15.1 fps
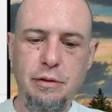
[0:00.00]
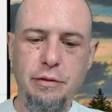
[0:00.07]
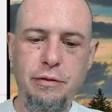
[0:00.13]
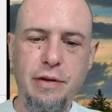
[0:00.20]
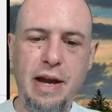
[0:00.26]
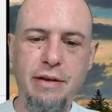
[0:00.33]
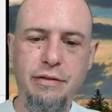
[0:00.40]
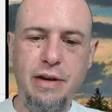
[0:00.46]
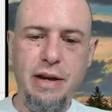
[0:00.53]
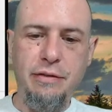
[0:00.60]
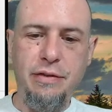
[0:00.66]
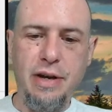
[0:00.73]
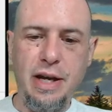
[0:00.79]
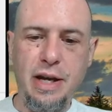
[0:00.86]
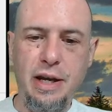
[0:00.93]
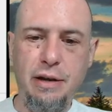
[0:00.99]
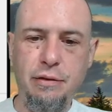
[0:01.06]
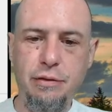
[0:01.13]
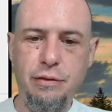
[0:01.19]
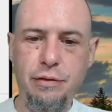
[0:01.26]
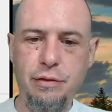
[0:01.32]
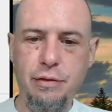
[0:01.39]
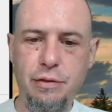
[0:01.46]
five five five,
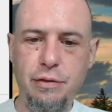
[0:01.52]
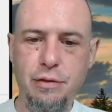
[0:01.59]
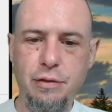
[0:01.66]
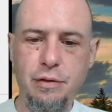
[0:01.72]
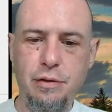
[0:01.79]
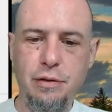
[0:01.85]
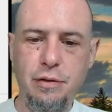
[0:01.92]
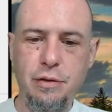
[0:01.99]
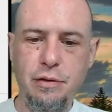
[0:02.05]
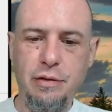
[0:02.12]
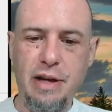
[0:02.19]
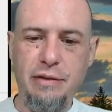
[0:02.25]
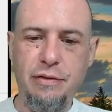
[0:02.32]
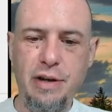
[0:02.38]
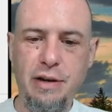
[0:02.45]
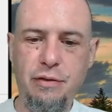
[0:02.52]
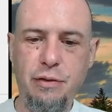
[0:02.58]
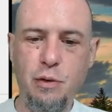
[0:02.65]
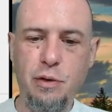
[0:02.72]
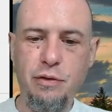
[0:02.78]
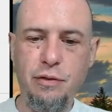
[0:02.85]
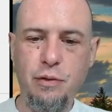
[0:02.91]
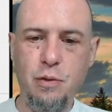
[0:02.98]
five five four
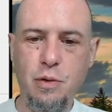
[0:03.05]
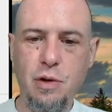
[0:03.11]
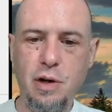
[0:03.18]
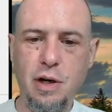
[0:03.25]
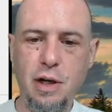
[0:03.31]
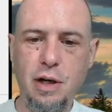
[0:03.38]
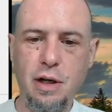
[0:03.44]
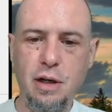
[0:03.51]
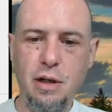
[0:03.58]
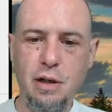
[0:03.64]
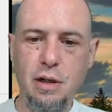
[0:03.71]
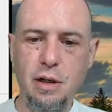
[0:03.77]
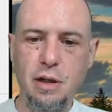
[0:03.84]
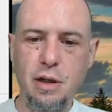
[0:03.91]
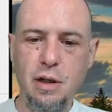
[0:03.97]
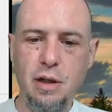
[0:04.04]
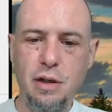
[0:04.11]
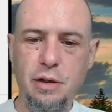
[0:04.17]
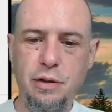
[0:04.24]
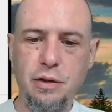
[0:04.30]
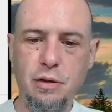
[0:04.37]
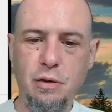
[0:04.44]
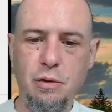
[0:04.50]
four,
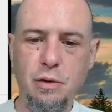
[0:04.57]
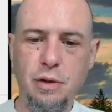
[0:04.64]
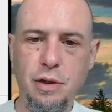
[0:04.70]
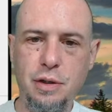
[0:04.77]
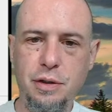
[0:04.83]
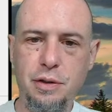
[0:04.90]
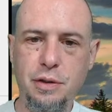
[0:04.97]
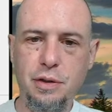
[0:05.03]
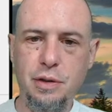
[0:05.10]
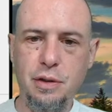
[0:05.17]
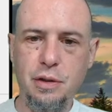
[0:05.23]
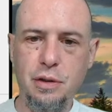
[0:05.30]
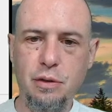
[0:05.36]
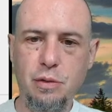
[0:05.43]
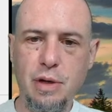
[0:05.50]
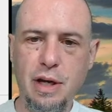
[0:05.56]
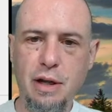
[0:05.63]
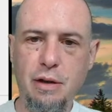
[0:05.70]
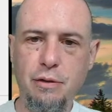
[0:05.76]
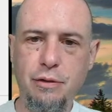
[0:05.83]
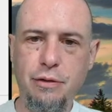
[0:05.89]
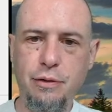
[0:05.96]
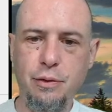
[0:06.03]
scores
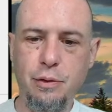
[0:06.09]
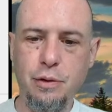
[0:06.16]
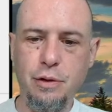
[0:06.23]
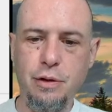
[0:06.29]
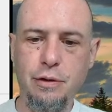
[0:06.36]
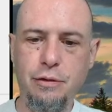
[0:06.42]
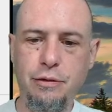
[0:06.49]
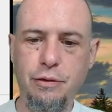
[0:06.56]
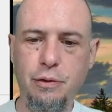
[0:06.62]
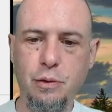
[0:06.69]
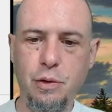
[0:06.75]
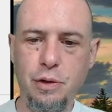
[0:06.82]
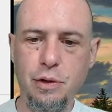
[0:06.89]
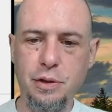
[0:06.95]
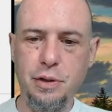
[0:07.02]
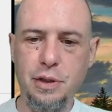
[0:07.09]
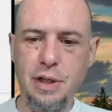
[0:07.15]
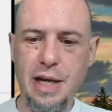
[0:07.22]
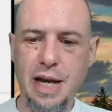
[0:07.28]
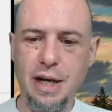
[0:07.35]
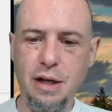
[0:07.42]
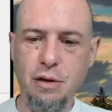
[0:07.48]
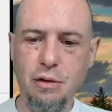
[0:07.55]
twelve for fours
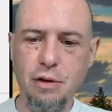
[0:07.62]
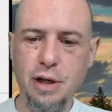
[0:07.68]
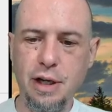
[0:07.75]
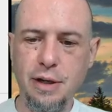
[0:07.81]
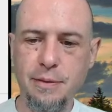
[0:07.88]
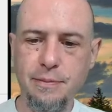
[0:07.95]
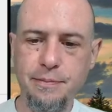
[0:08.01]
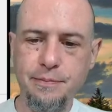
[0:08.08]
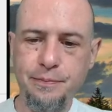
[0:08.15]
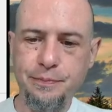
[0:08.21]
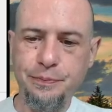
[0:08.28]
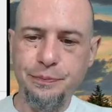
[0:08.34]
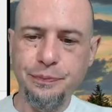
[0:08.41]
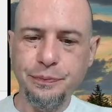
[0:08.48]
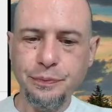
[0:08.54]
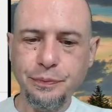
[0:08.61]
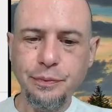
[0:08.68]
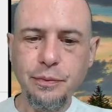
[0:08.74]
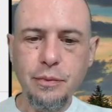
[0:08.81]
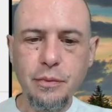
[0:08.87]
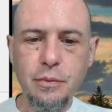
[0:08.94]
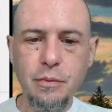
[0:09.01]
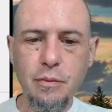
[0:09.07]
category.
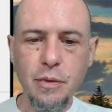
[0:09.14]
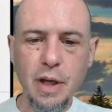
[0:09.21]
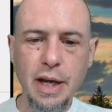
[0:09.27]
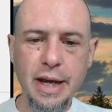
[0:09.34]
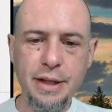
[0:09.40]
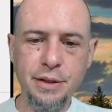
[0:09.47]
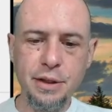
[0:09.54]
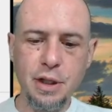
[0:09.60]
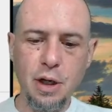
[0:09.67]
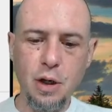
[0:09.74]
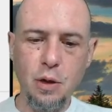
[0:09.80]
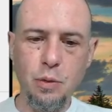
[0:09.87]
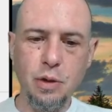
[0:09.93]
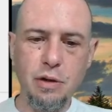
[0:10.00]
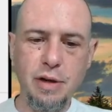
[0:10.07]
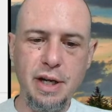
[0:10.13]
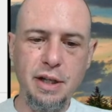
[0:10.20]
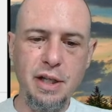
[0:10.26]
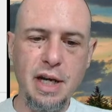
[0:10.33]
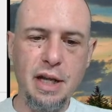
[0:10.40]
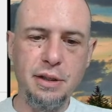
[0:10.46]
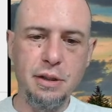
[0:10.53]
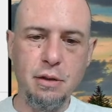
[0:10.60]
And so we'll create a
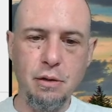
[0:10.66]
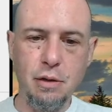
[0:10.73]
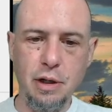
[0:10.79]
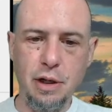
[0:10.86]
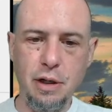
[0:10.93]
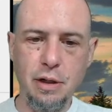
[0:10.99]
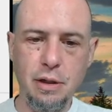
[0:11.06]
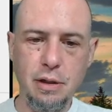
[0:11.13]
yacht score.